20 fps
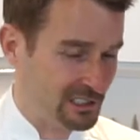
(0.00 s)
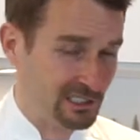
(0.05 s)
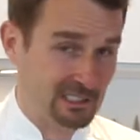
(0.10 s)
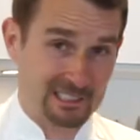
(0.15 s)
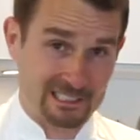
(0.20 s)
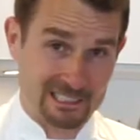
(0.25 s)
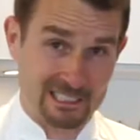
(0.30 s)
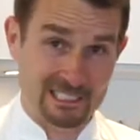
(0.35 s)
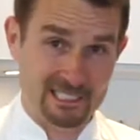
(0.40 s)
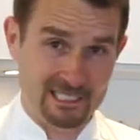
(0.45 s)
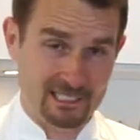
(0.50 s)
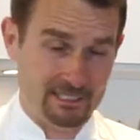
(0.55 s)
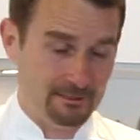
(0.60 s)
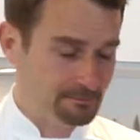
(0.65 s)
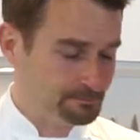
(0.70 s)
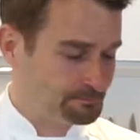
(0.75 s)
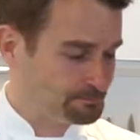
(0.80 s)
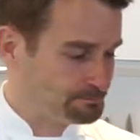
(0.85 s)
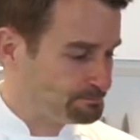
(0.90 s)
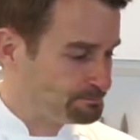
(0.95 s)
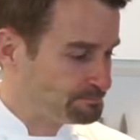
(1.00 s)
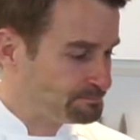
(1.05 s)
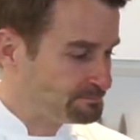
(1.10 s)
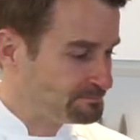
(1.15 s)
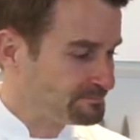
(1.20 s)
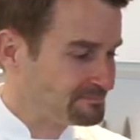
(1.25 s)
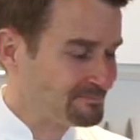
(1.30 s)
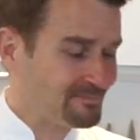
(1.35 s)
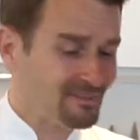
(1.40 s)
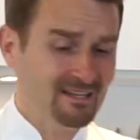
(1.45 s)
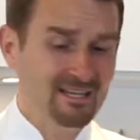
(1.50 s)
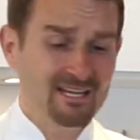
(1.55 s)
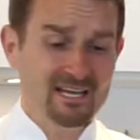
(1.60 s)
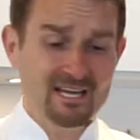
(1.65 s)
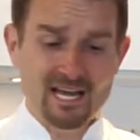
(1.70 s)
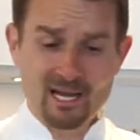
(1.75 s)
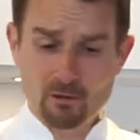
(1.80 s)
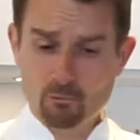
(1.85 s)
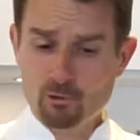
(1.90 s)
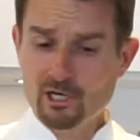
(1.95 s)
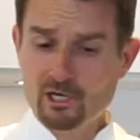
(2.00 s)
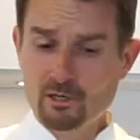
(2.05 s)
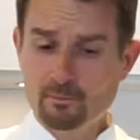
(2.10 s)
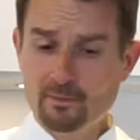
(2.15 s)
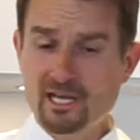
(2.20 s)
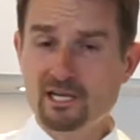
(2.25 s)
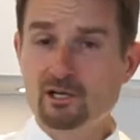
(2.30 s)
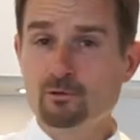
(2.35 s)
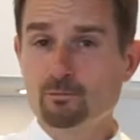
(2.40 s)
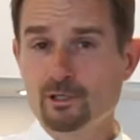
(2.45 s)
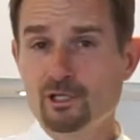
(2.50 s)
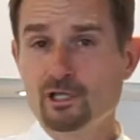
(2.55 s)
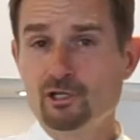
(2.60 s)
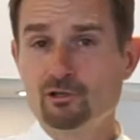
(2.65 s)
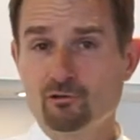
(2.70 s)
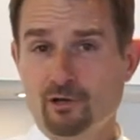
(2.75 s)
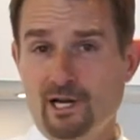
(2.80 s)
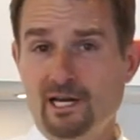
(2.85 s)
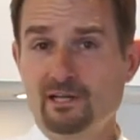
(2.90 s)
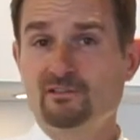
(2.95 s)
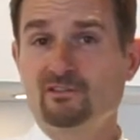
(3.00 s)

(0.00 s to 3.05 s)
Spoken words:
clean. And we're gonna make a really great